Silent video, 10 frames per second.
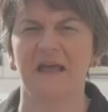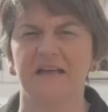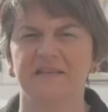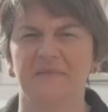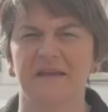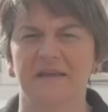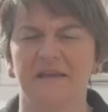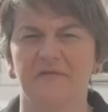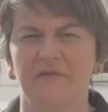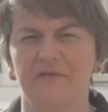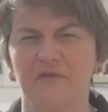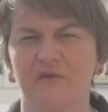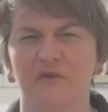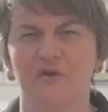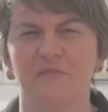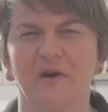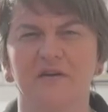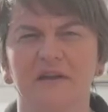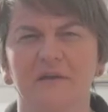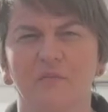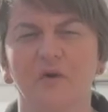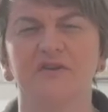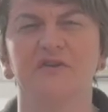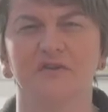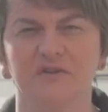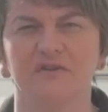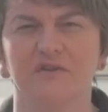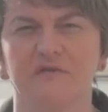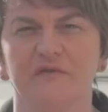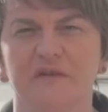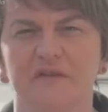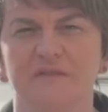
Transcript: ask me, if we vote for your party, what are you going to do for us?